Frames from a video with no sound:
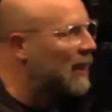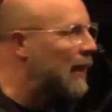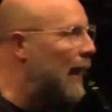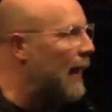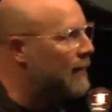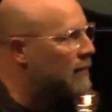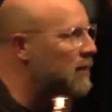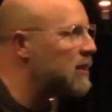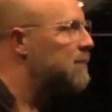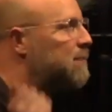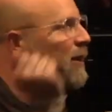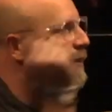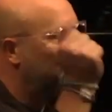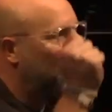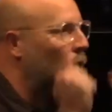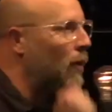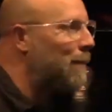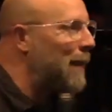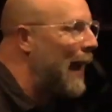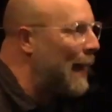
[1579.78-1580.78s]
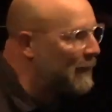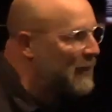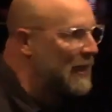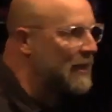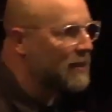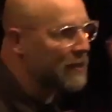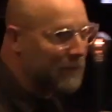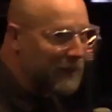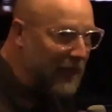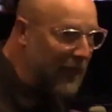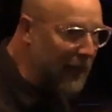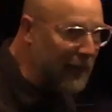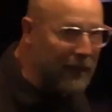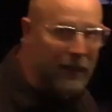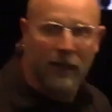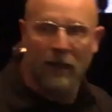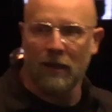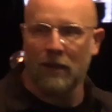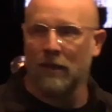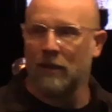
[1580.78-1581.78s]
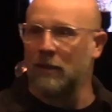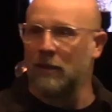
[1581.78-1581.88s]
classes before baptism day.